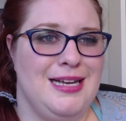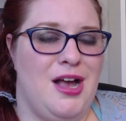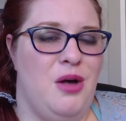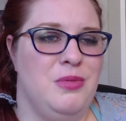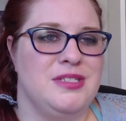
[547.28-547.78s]

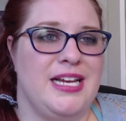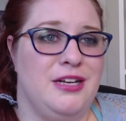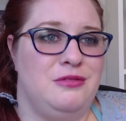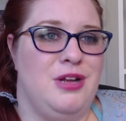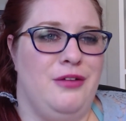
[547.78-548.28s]
almost
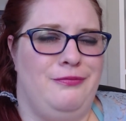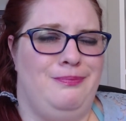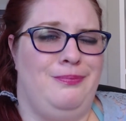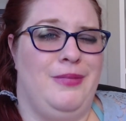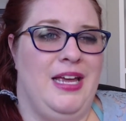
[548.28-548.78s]
like
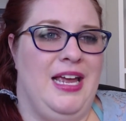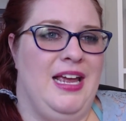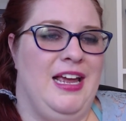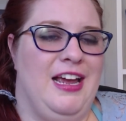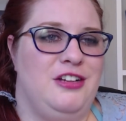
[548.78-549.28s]

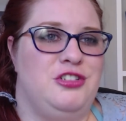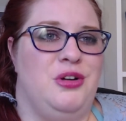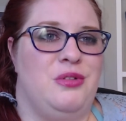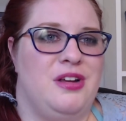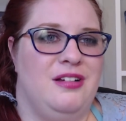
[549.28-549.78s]
a
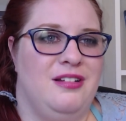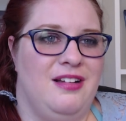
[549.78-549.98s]
joke